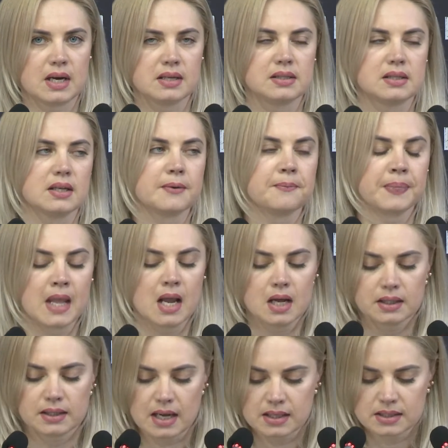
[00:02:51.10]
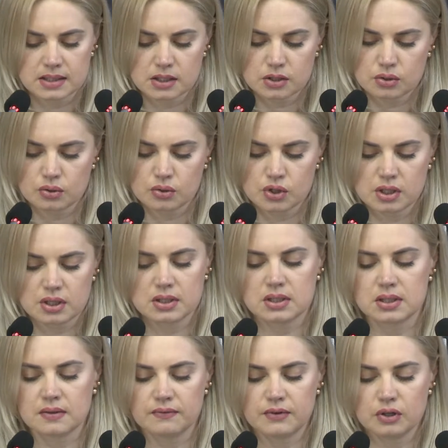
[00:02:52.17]
Children Care
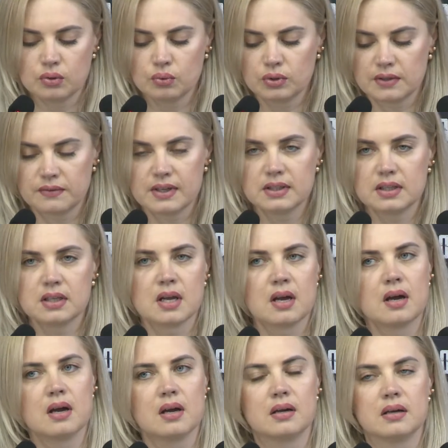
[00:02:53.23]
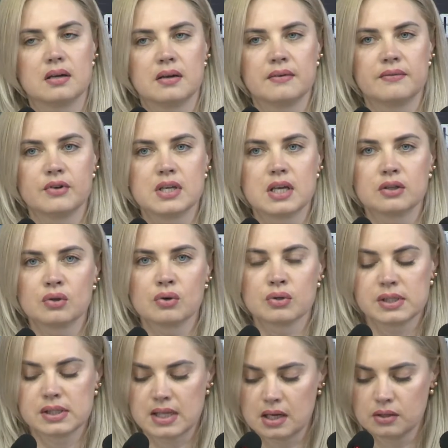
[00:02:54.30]
Service. Yes, because
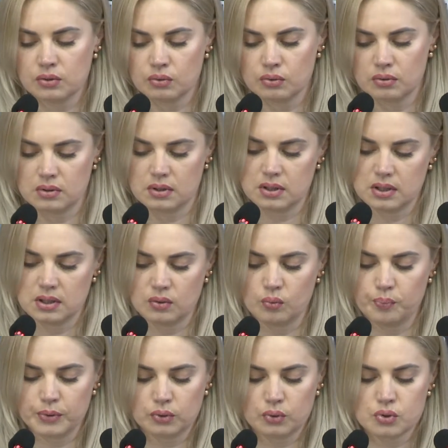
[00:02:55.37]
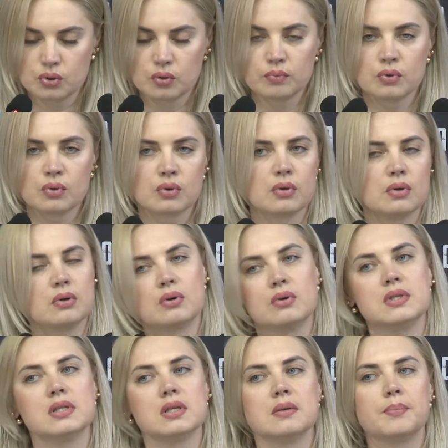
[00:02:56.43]
of the war and because of the
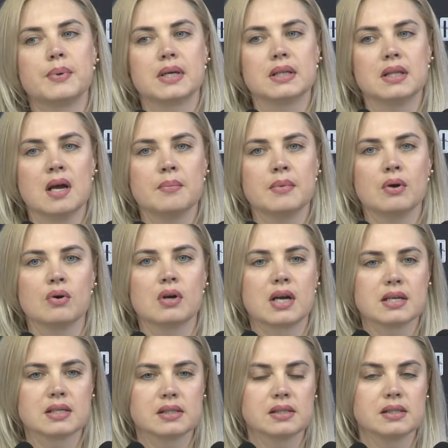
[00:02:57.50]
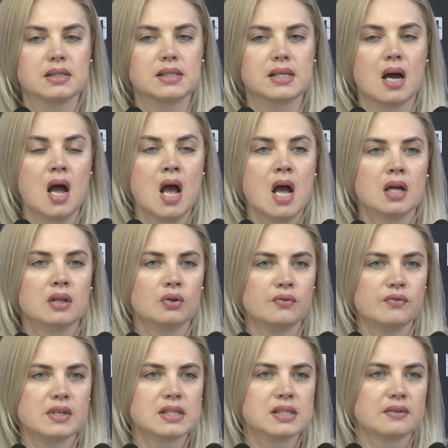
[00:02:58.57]
martial law,
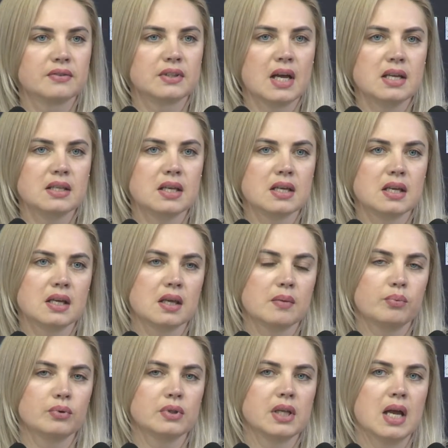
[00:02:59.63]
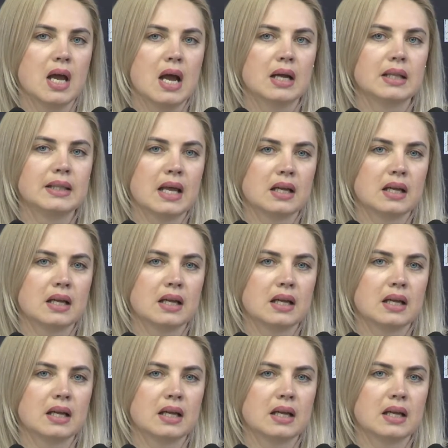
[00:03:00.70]
in this year, in